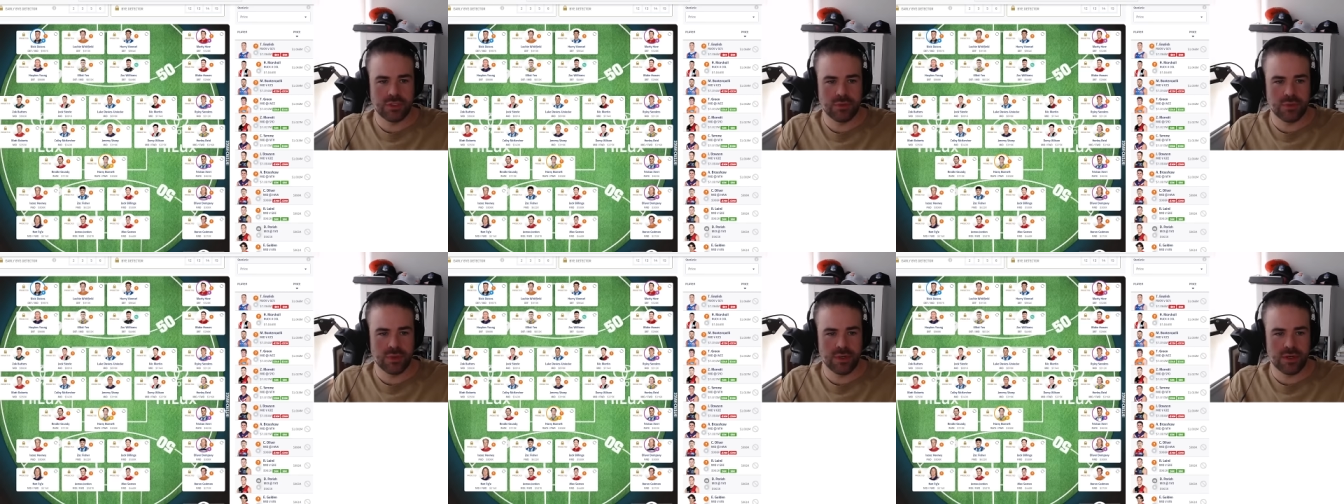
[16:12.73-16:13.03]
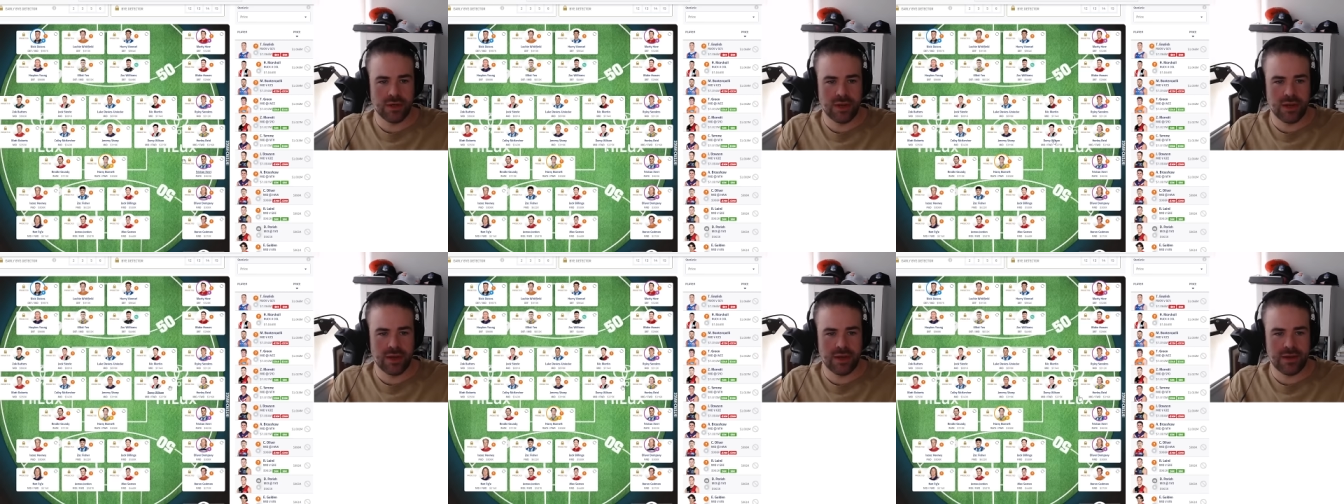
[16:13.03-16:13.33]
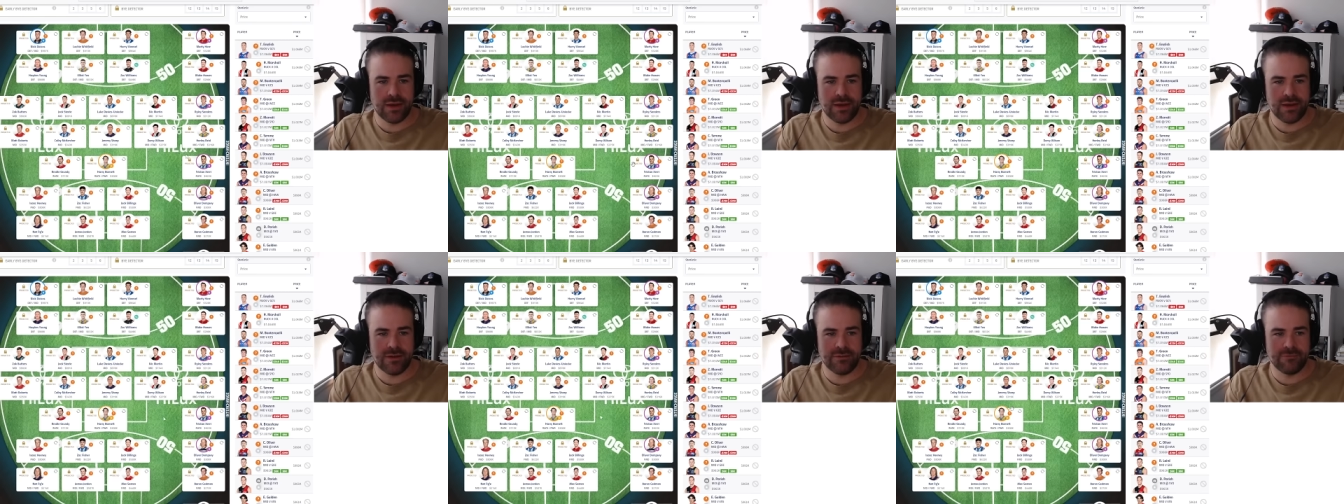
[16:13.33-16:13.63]
you are a
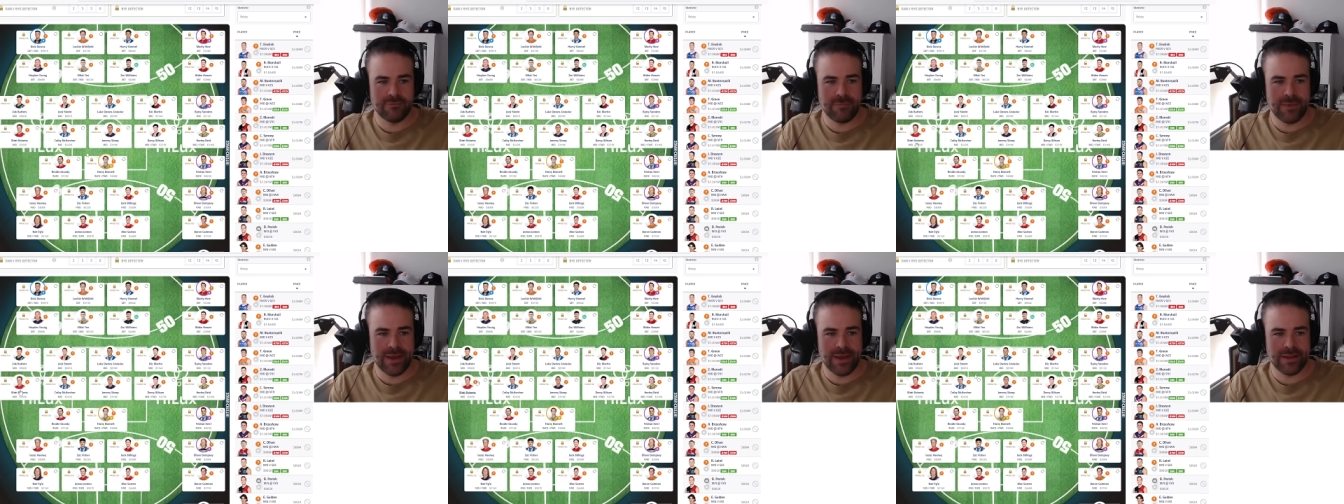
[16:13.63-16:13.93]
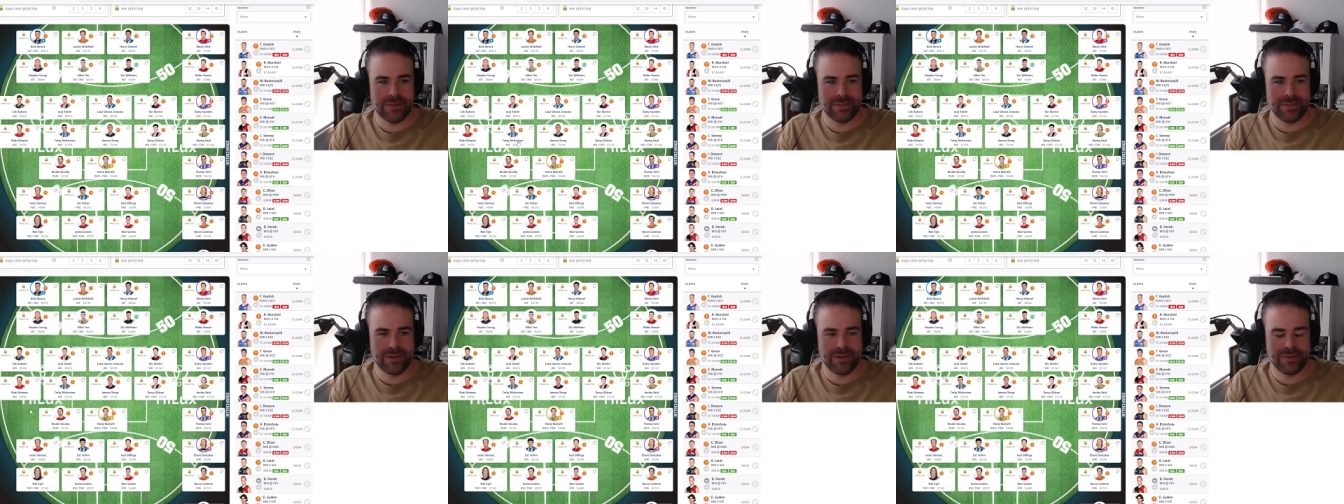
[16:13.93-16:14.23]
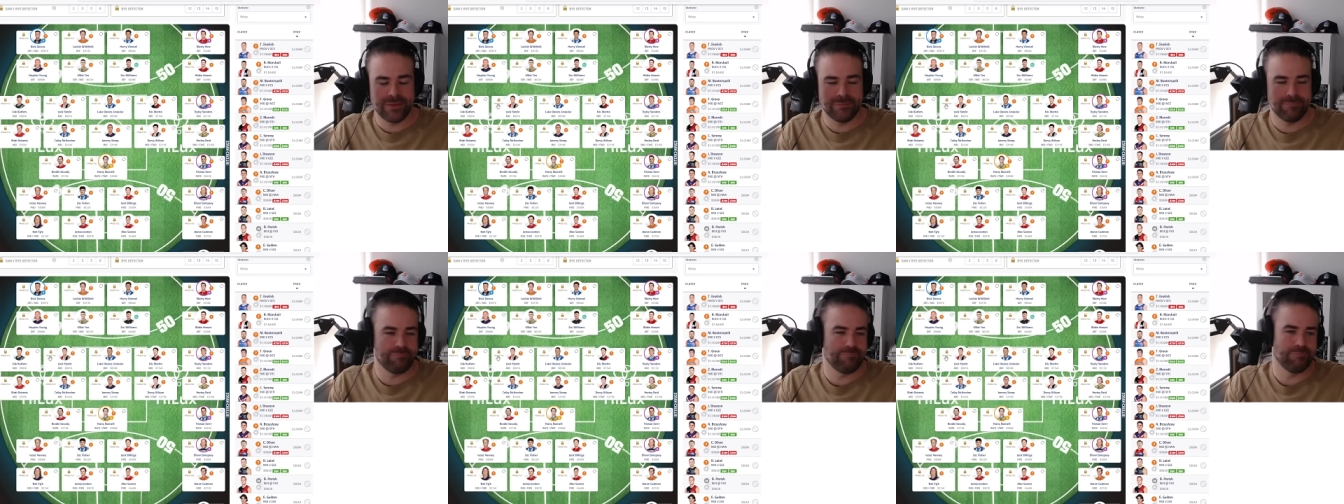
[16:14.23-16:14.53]
half back like
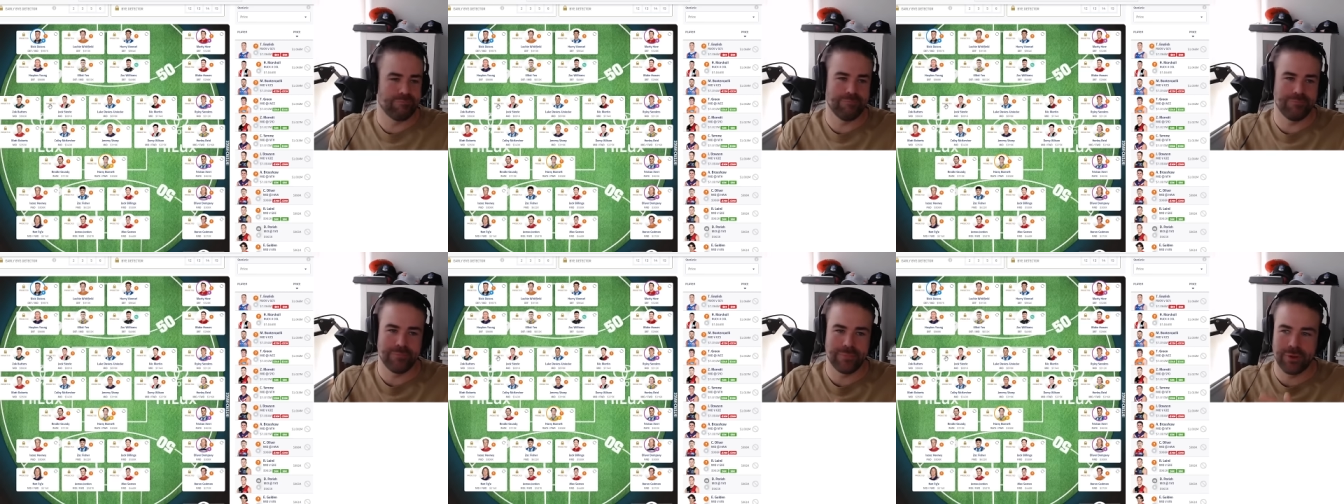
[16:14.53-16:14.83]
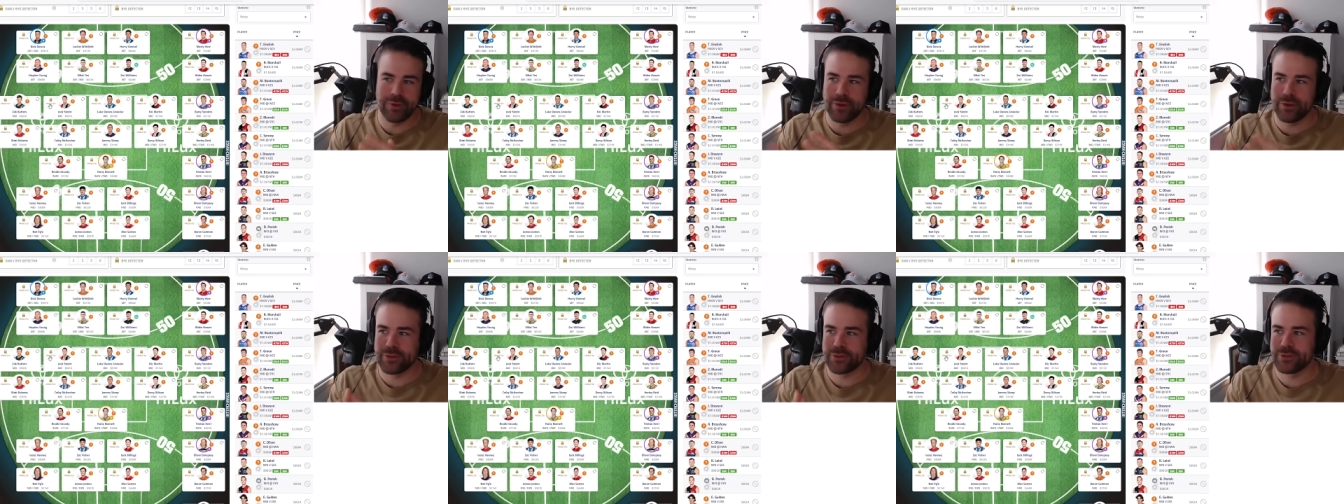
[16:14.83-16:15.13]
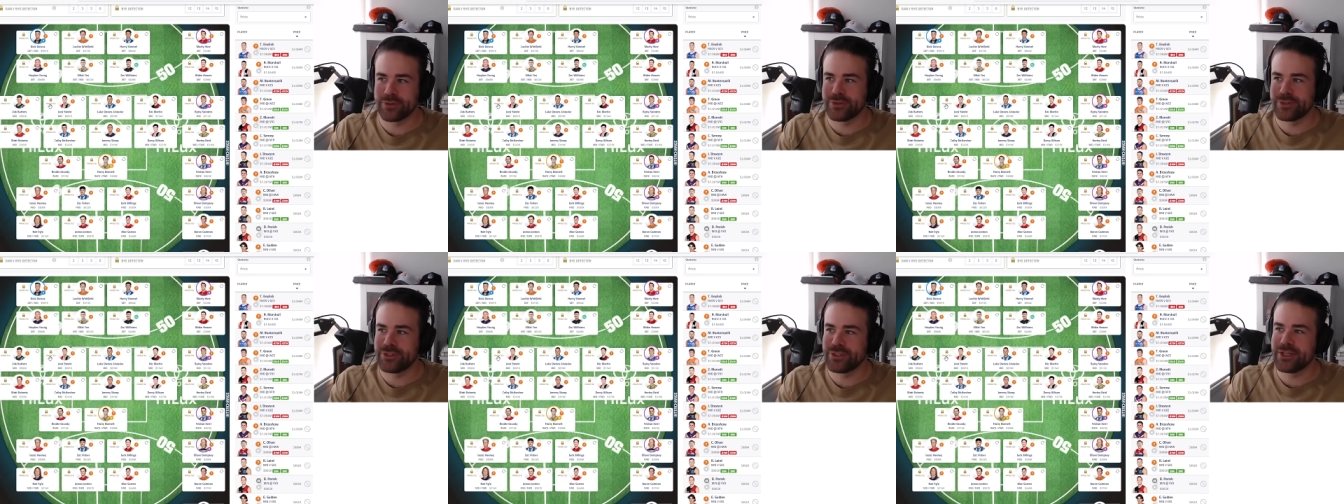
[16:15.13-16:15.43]

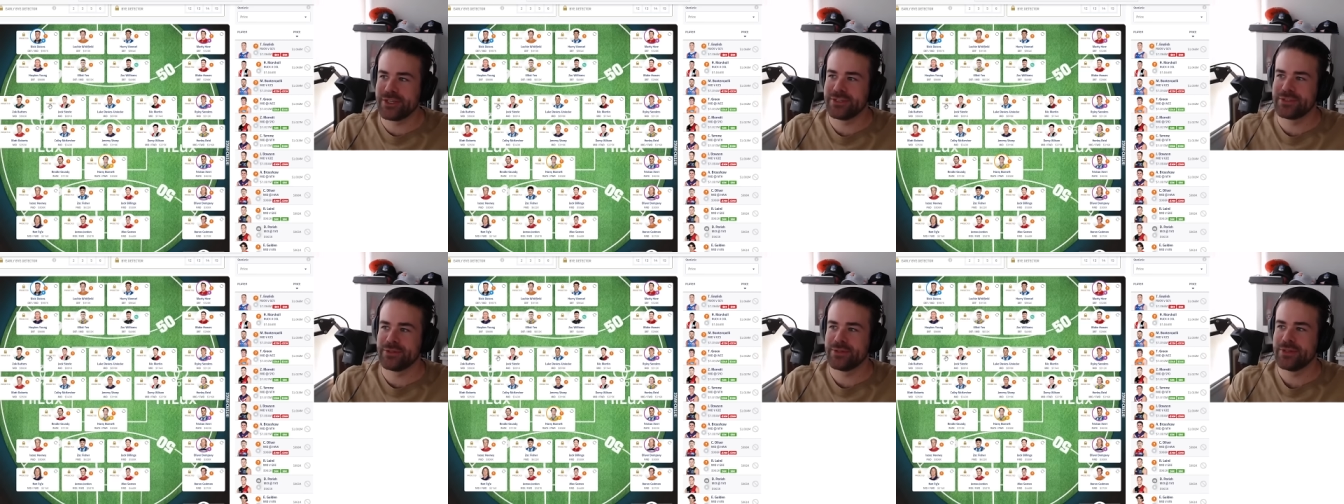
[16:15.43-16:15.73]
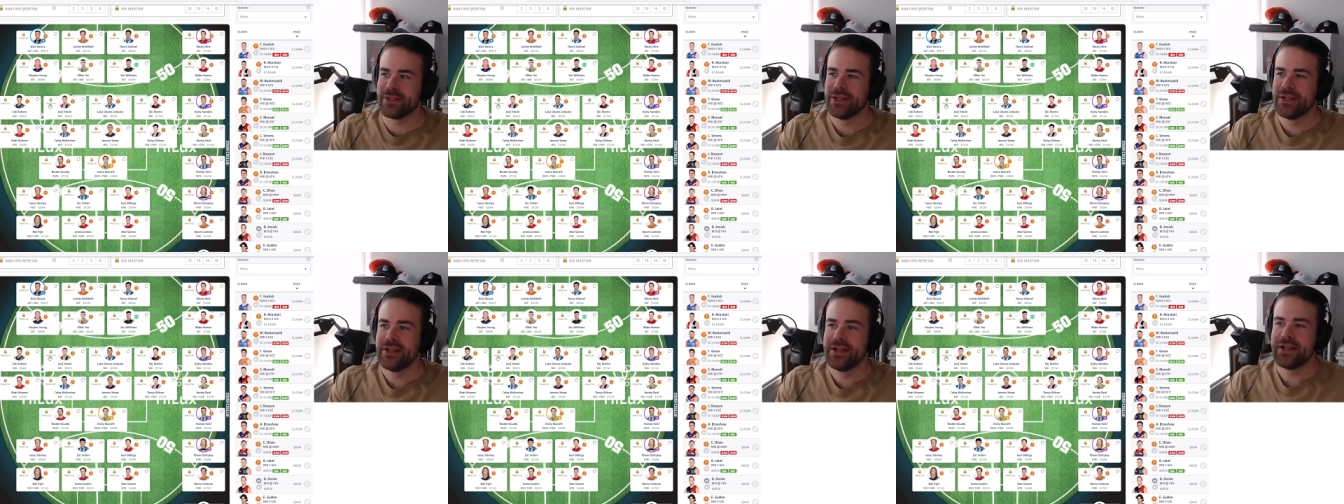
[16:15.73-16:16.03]
McKercher and Sheezel.